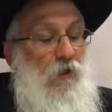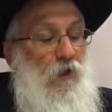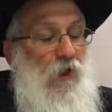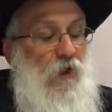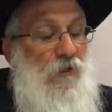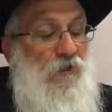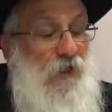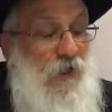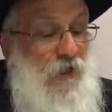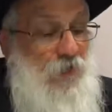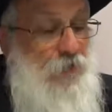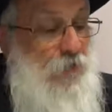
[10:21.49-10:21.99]

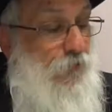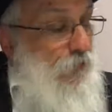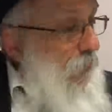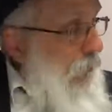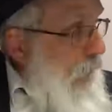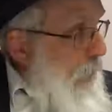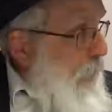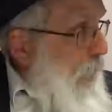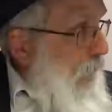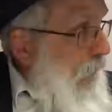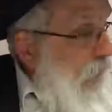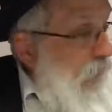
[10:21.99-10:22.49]
Another
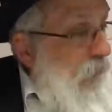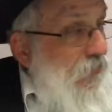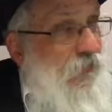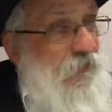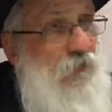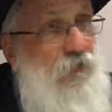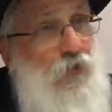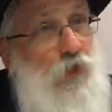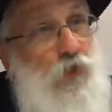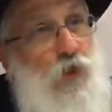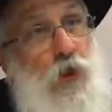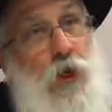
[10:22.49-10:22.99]

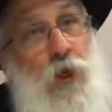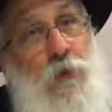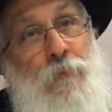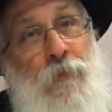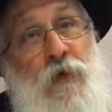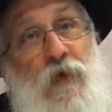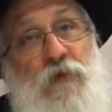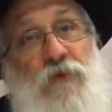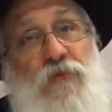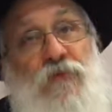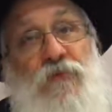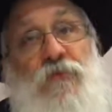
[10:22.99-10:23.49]
opinion,
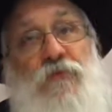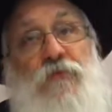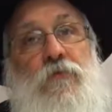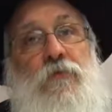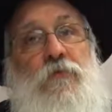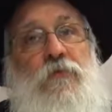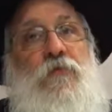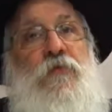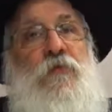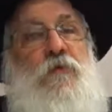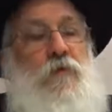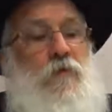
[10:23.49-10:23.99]
Chamas,
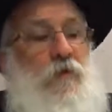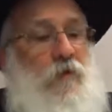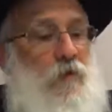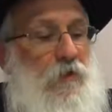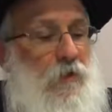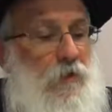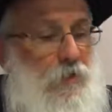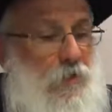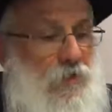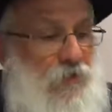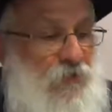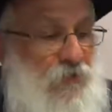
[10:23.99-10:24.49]

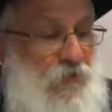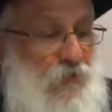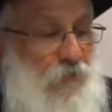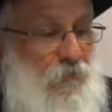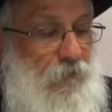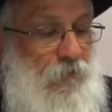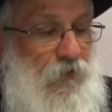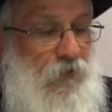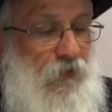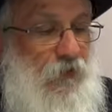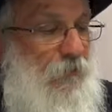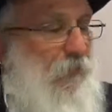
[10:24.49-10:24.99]
what's the
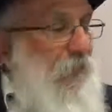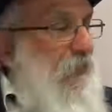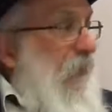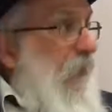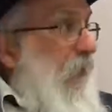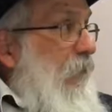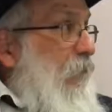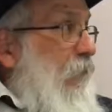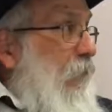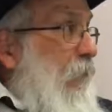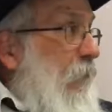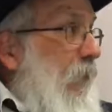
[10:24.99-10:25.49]
name? The Ibn
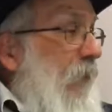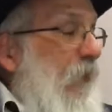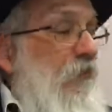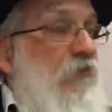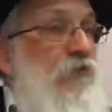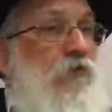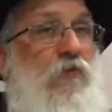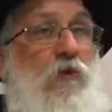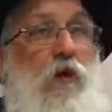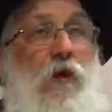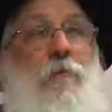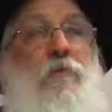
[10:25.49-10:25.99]
Ezra
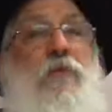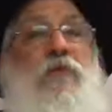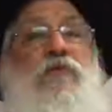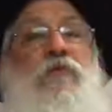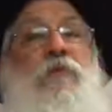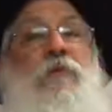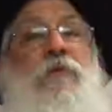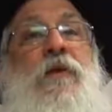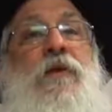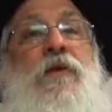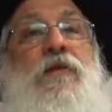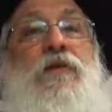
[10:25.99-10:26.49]
writes,
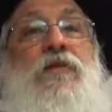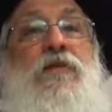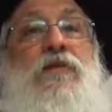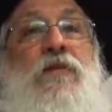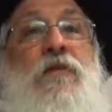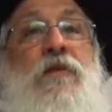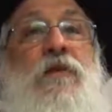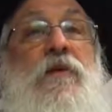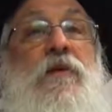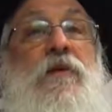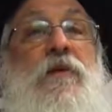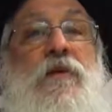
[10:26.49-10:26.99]
Chamas means
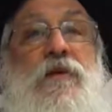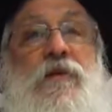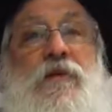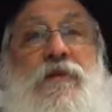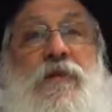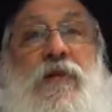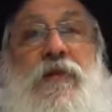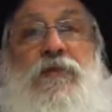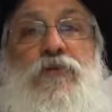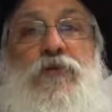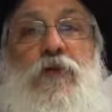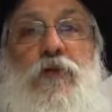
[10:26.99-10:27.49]

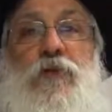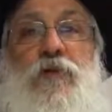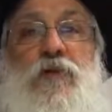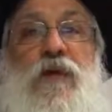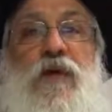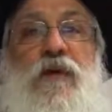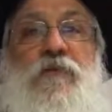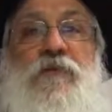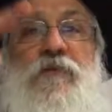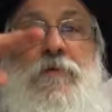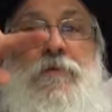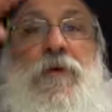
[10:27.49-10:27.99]
they took
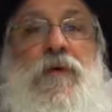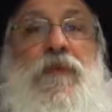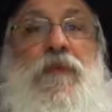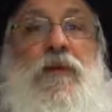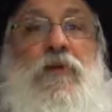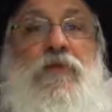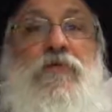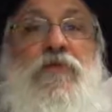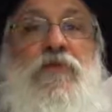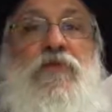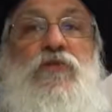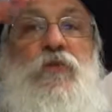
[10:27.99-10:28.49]
everybody
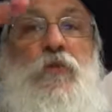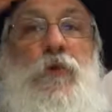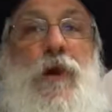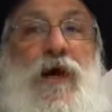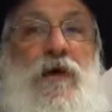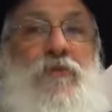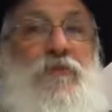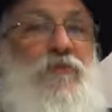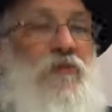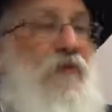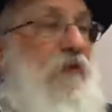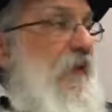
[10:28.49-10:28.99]
else's
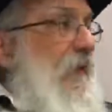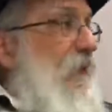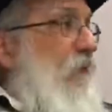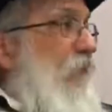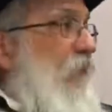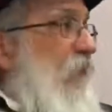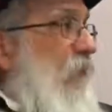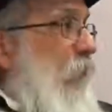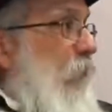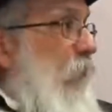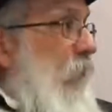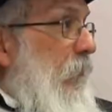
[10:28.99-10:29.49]
wives
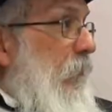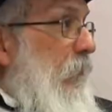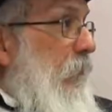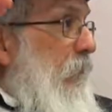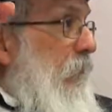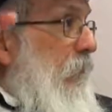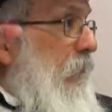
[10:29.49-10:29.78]
against their will.